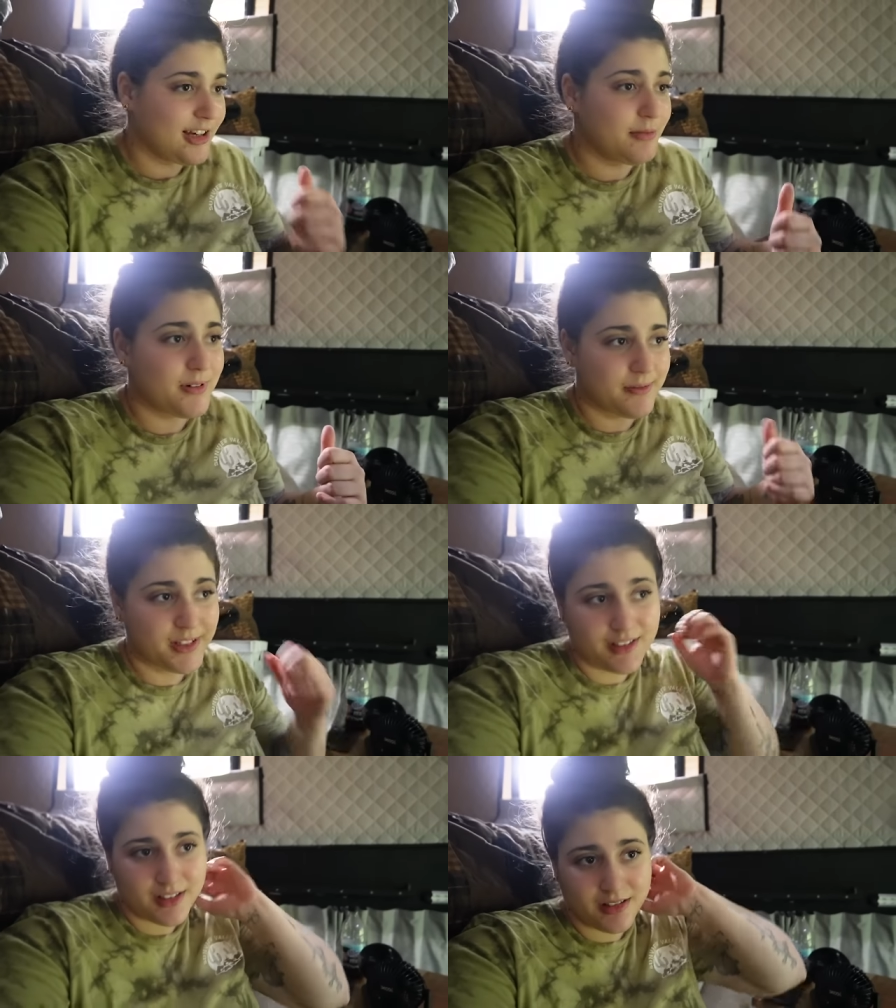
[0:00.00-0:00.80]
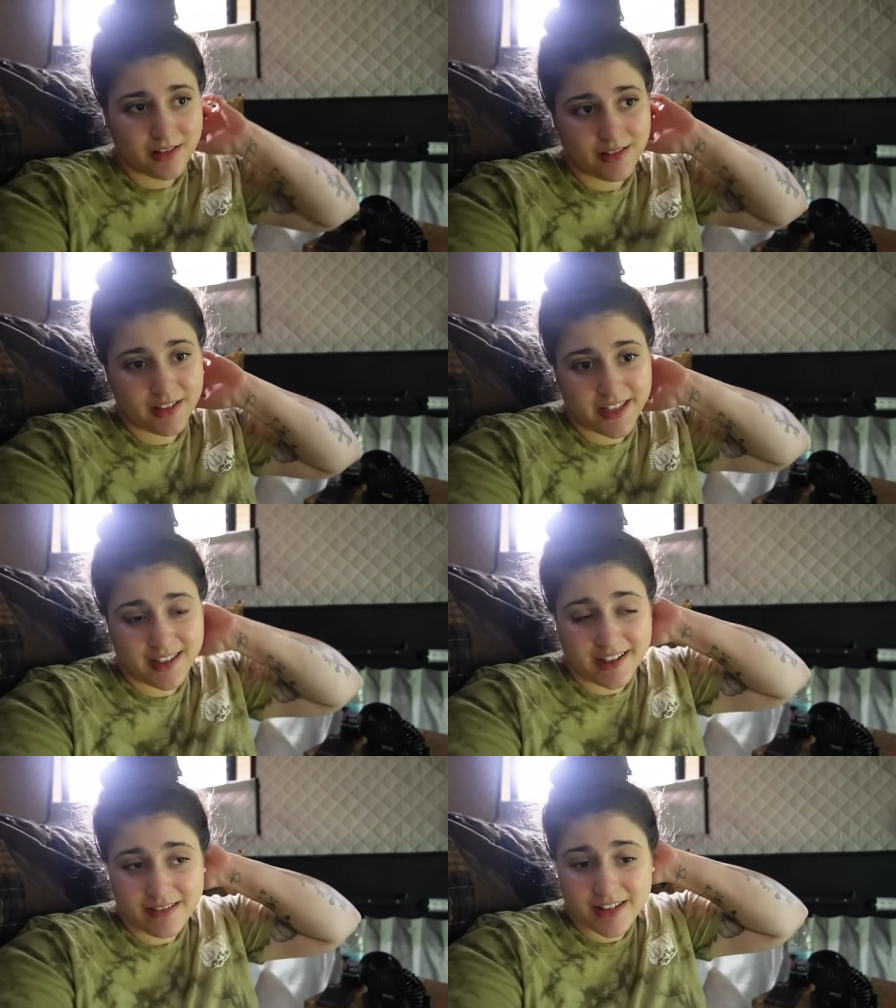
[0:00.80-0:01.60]
I'm probably gonna go
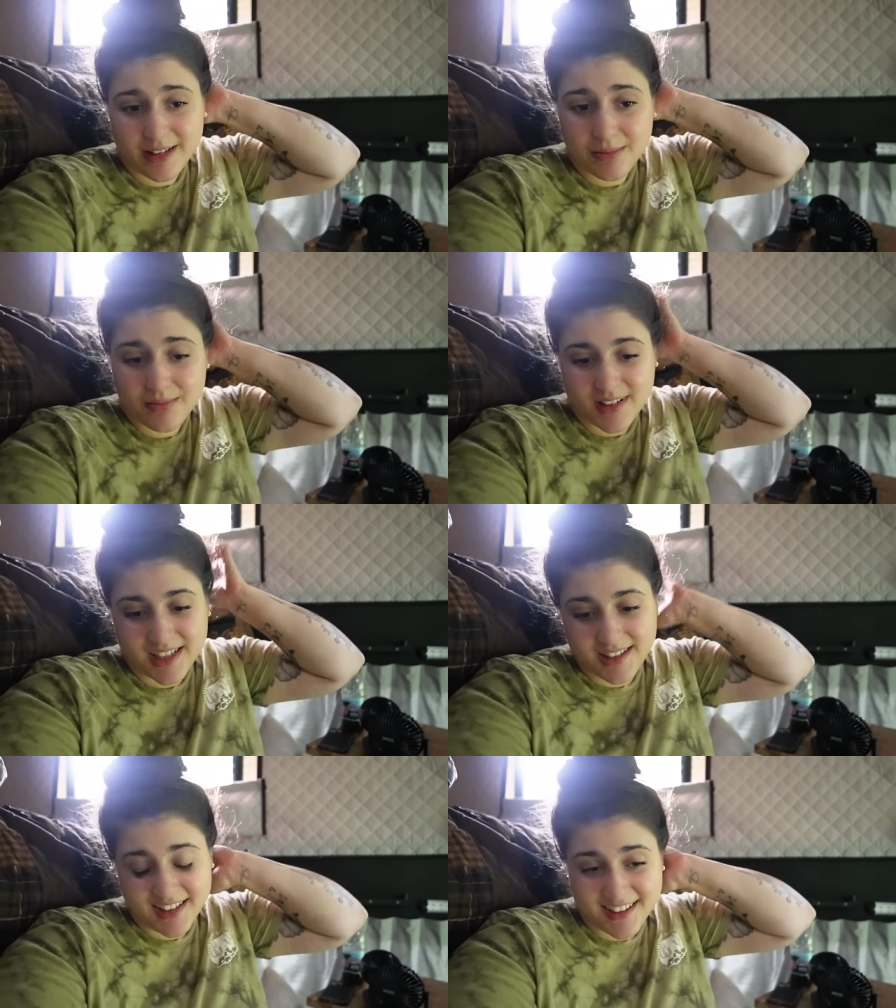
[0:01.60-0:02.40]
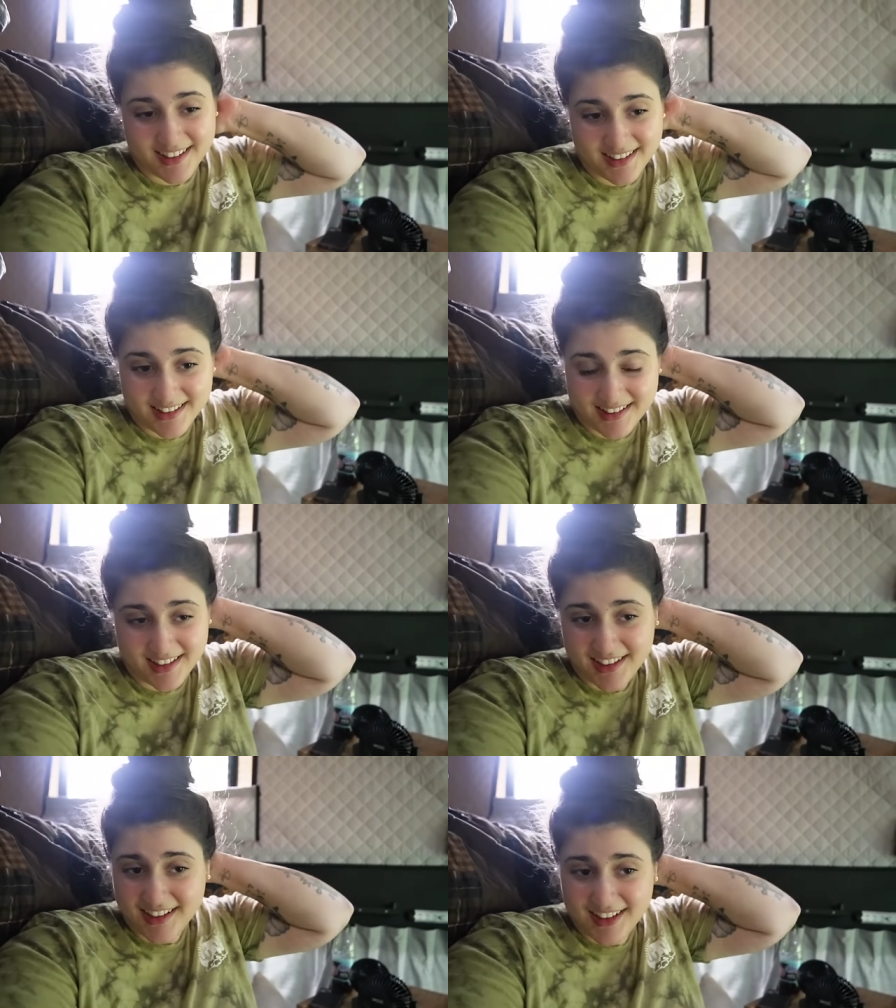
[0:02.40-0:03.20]
hang out with them, and then
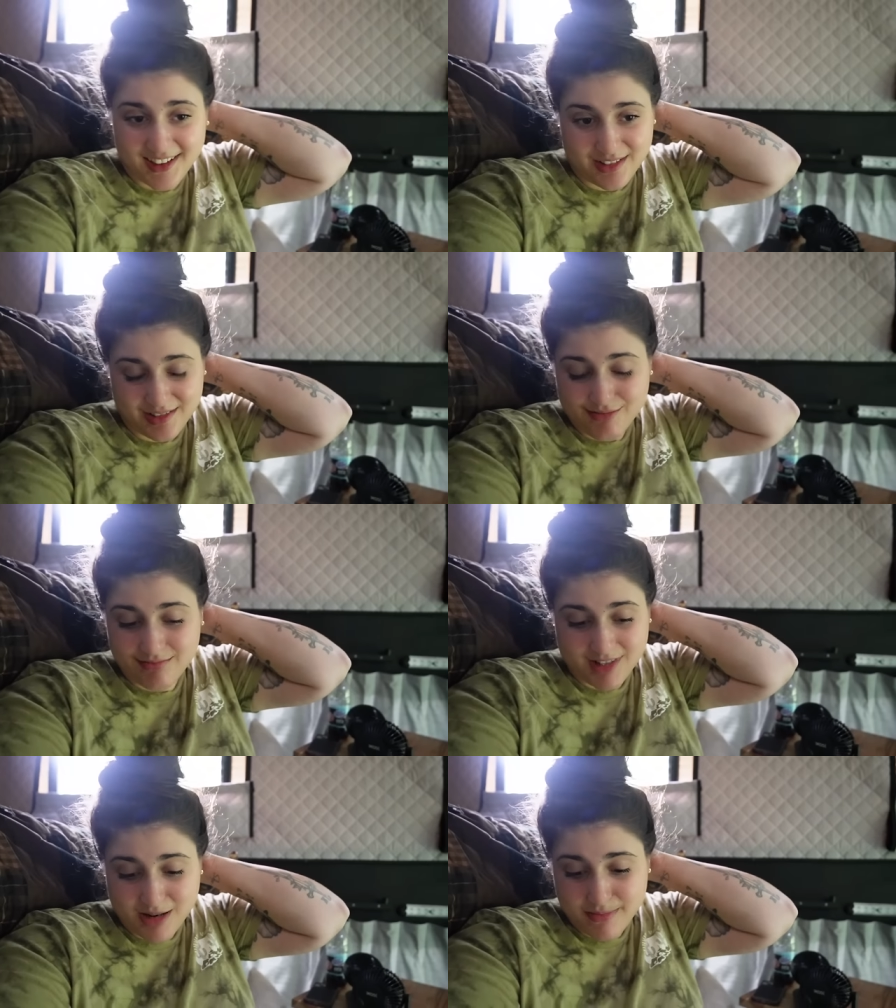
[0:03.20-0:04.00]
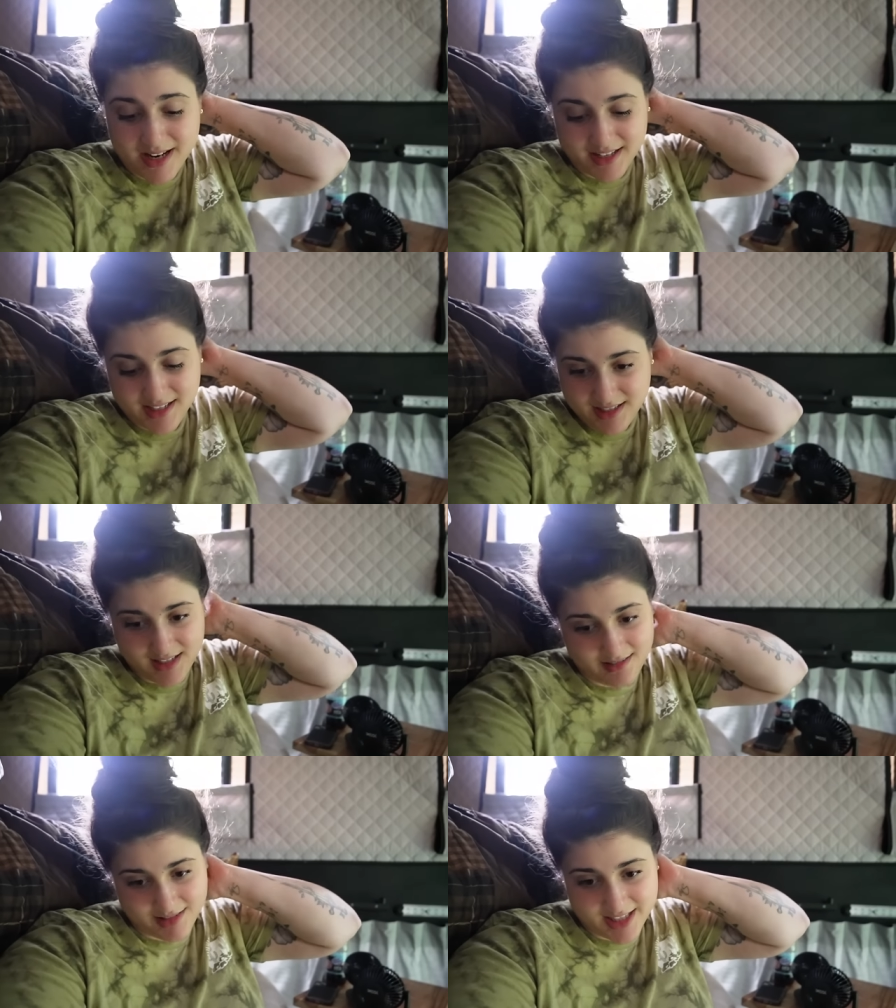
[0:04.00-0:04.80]
come back in
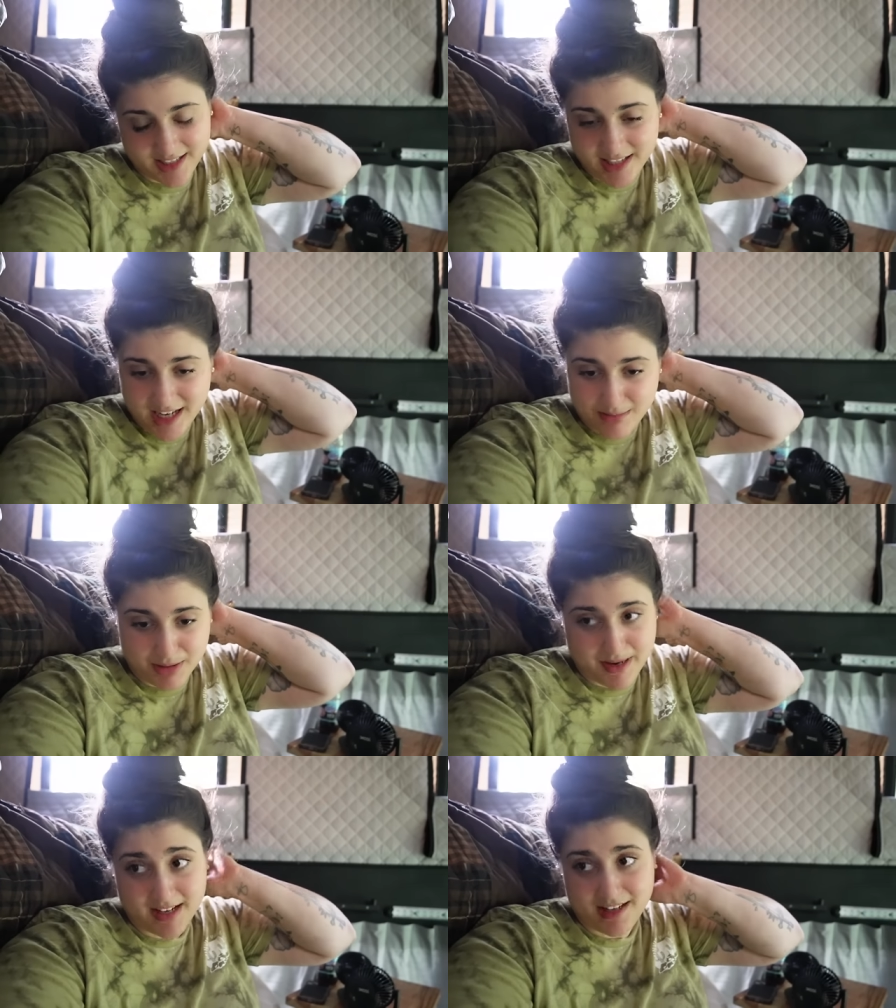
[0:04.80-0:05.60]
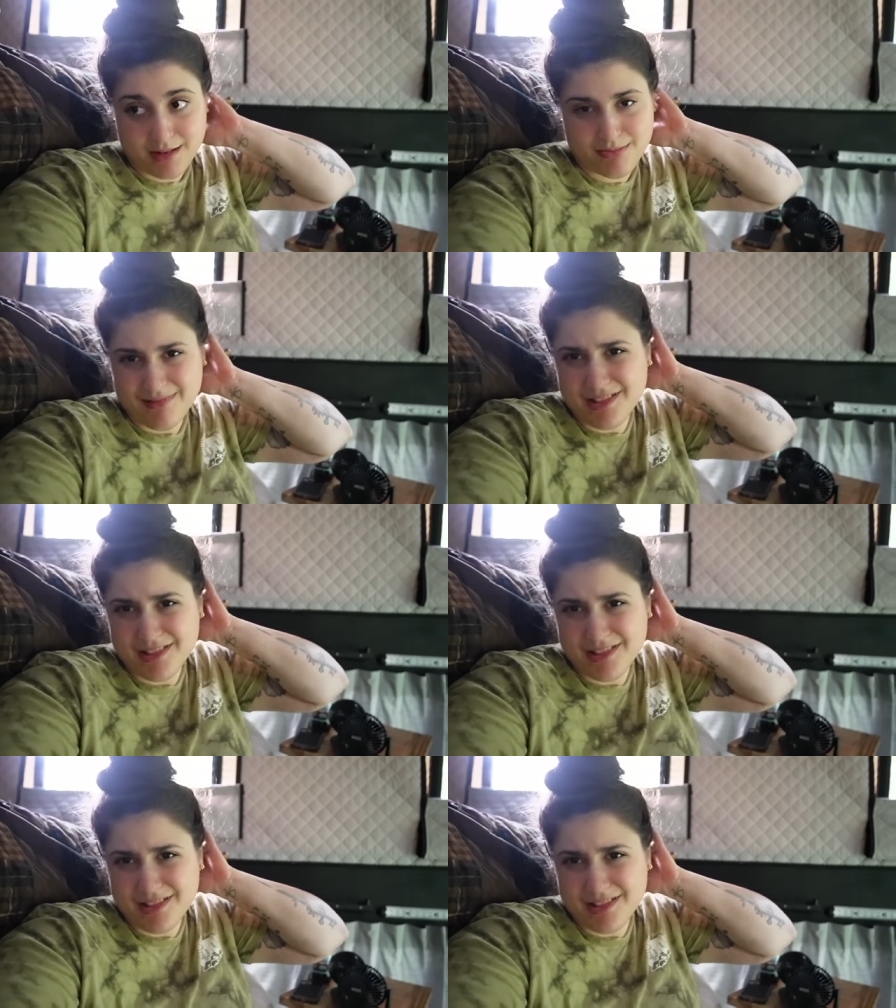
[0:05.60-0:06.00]
and set the hammock back up.